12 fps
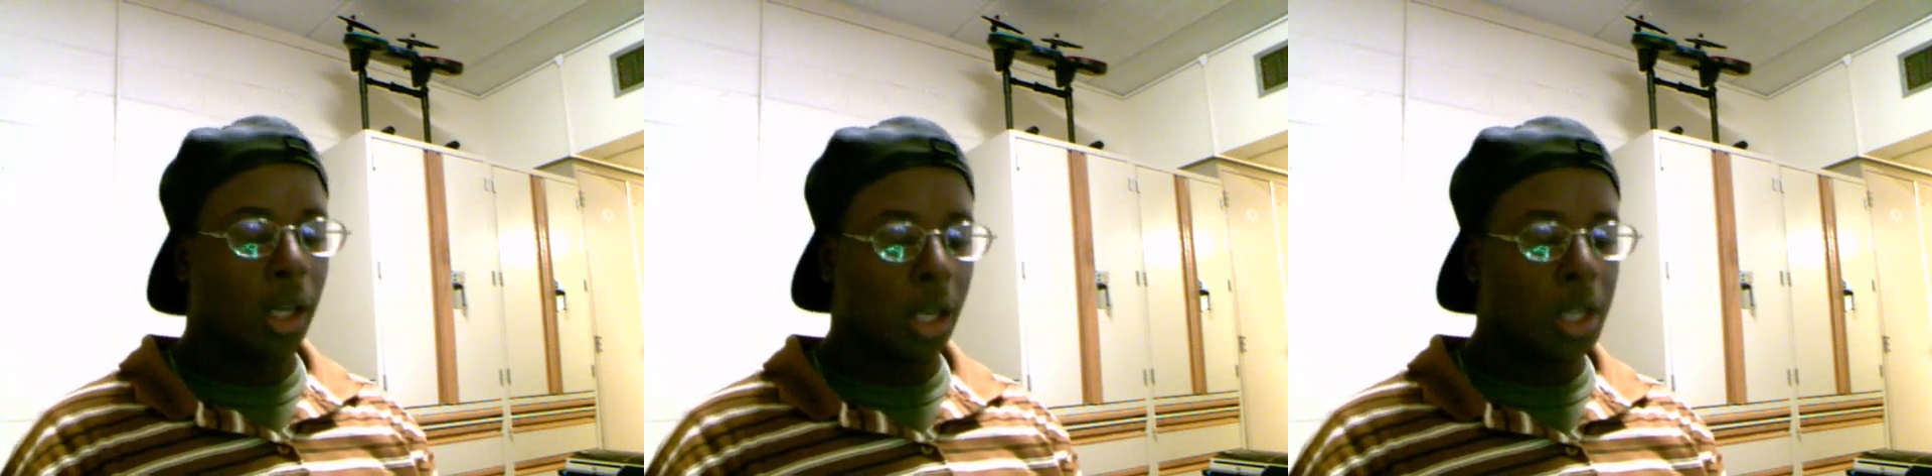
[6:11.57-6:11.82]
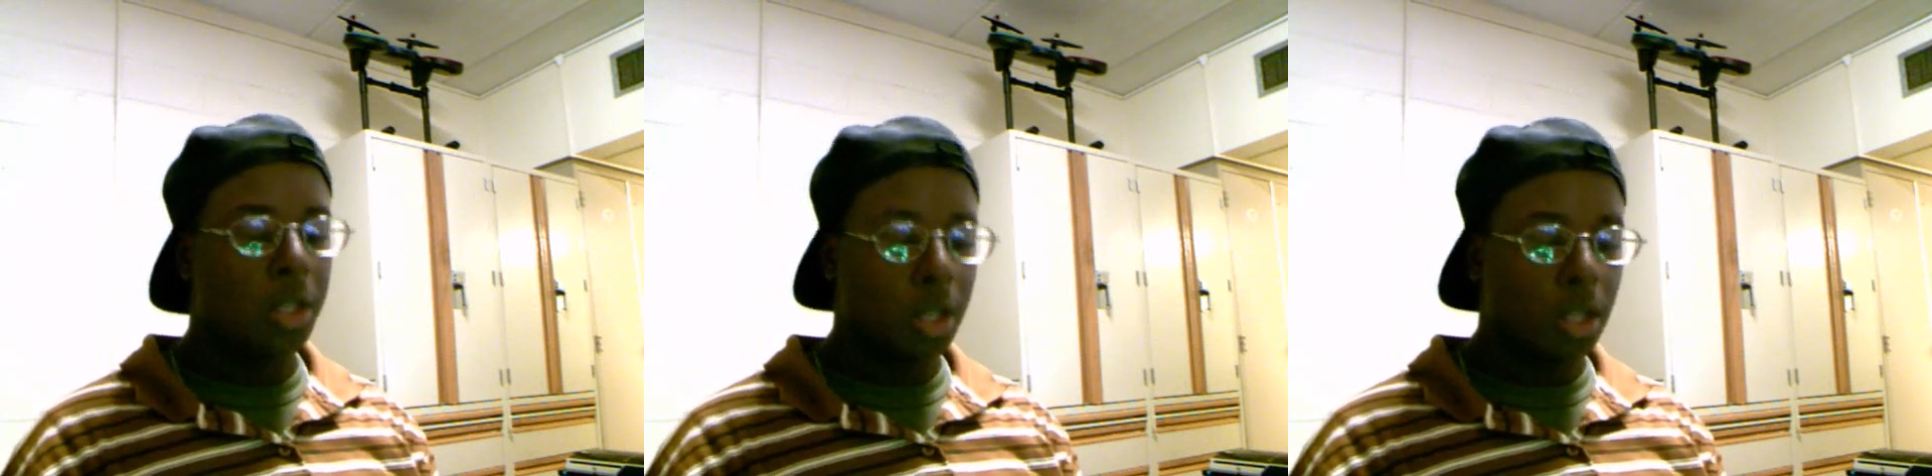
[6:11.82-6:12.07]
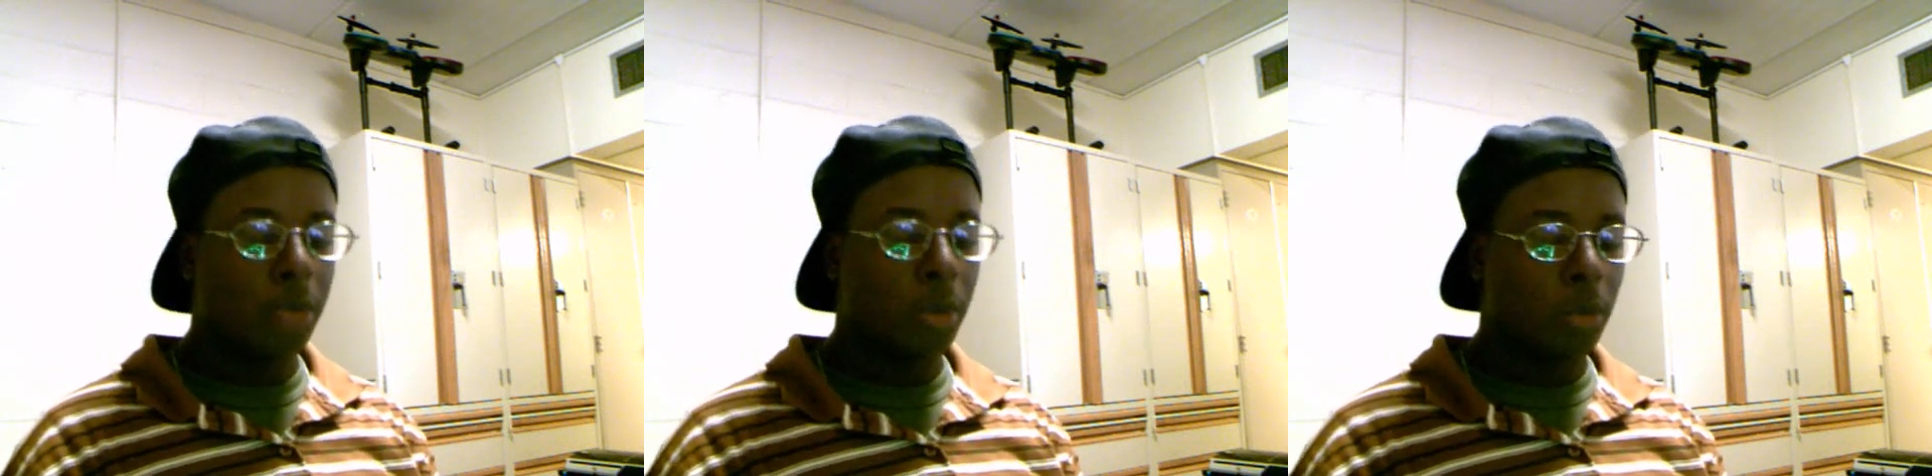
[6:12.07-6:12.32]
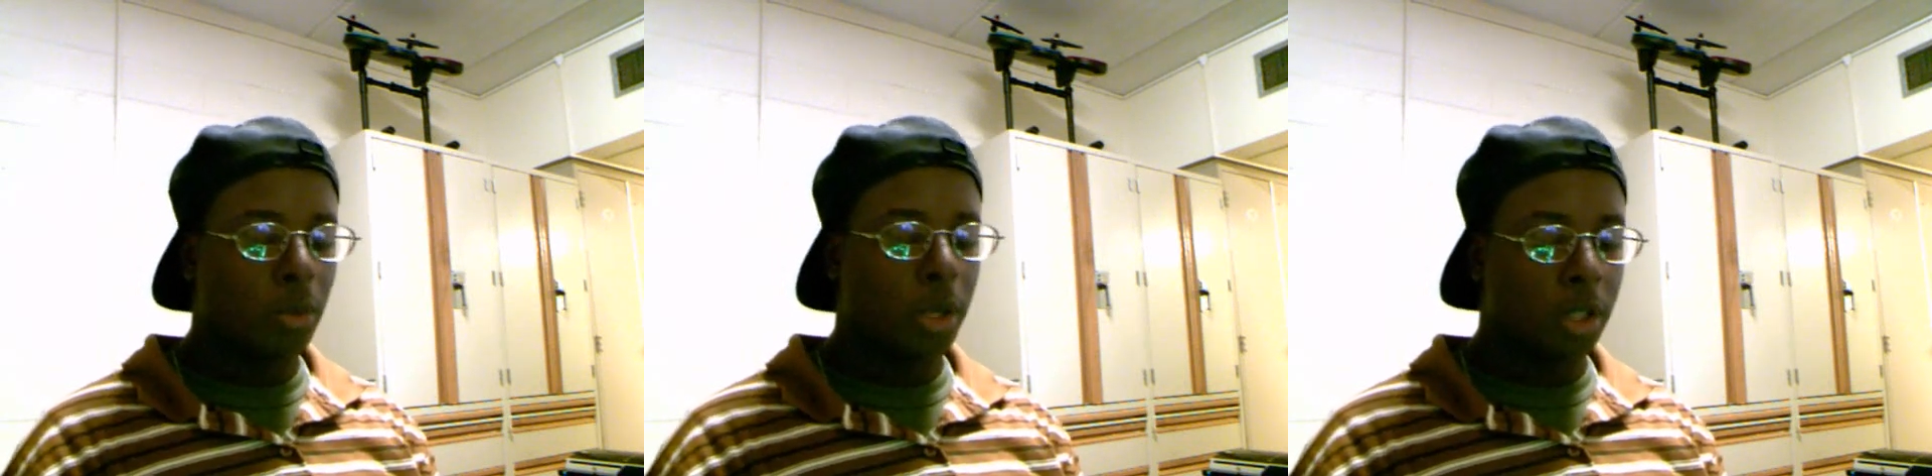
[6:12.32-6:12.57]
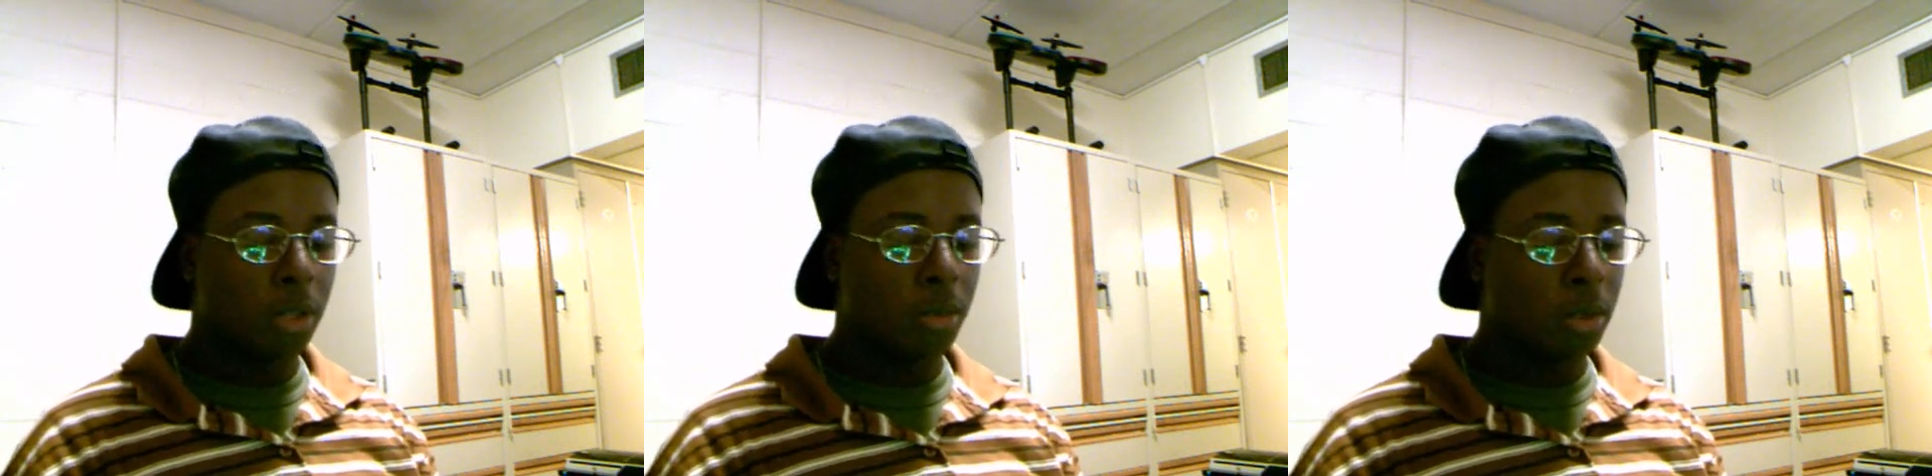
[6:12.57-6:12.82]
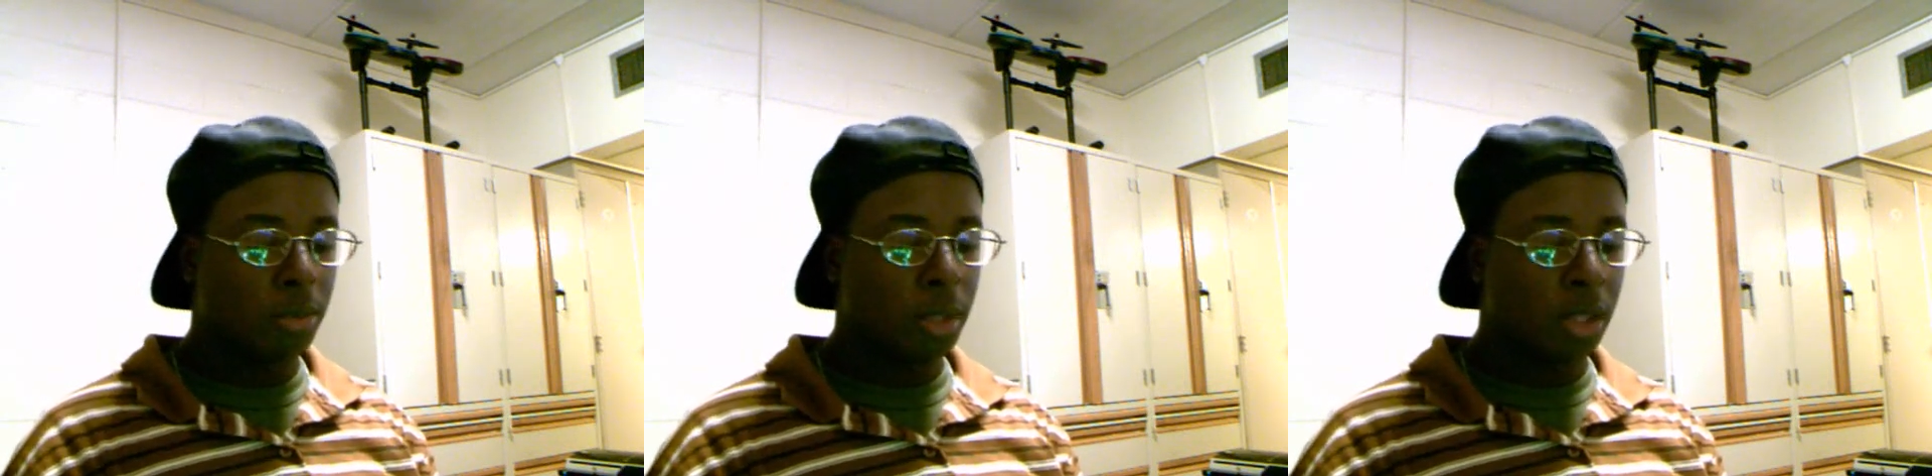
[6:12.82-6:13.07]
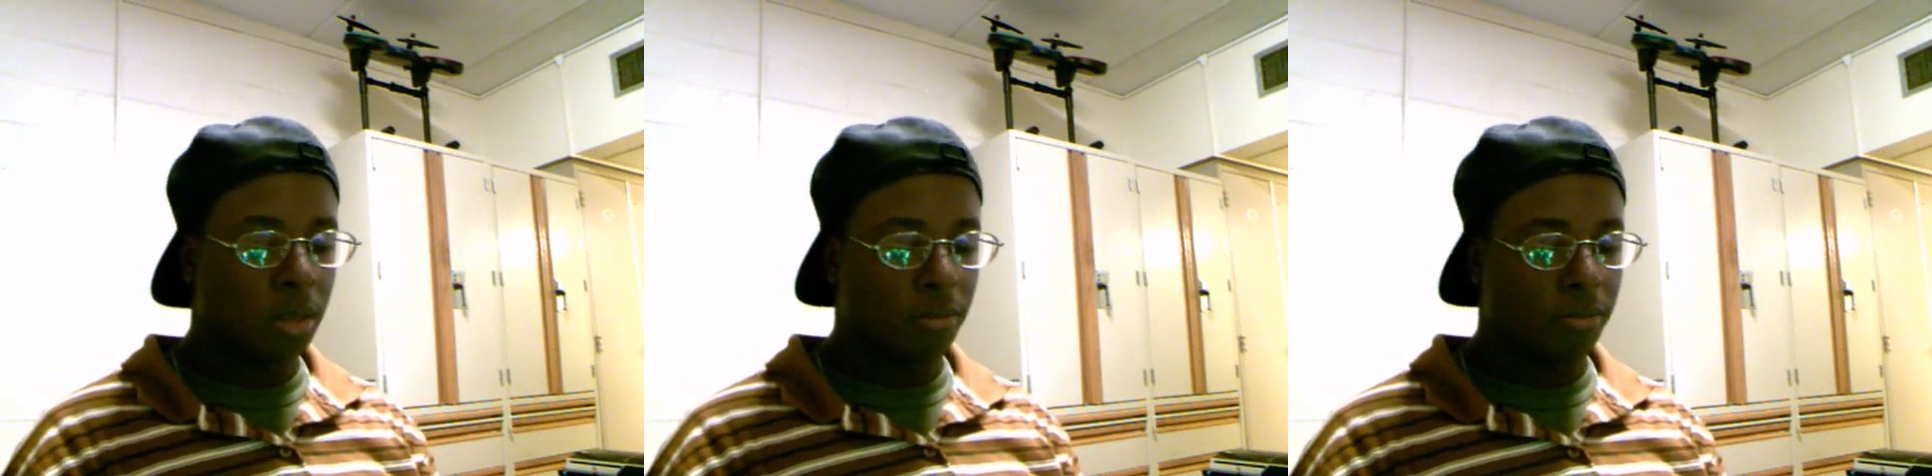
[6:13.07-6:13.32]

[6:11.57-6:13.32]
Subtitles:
It's good for the wet demo, but